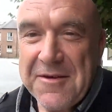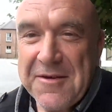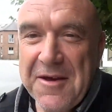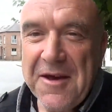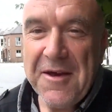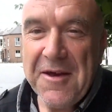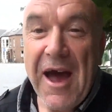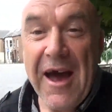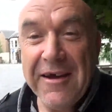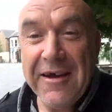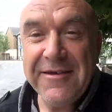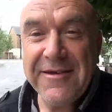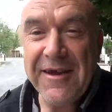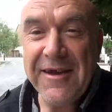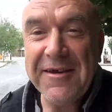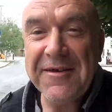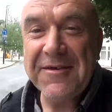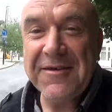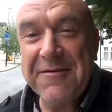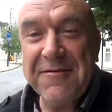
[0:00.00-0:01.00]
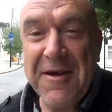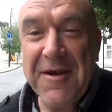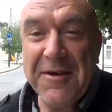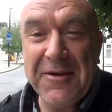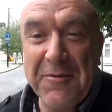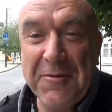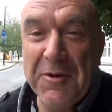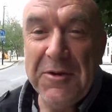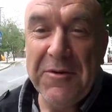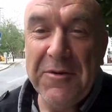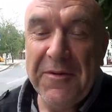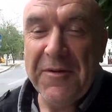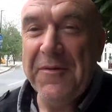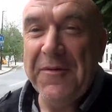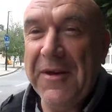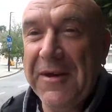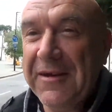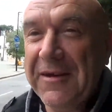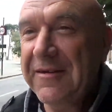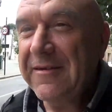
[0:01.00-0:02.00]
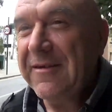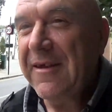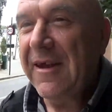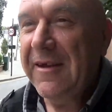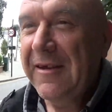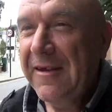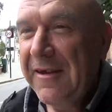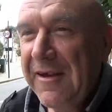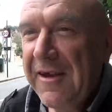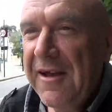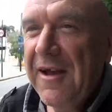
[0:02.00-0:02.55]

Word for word: uh, hindsight is a, is a wonderful thing, isn't it?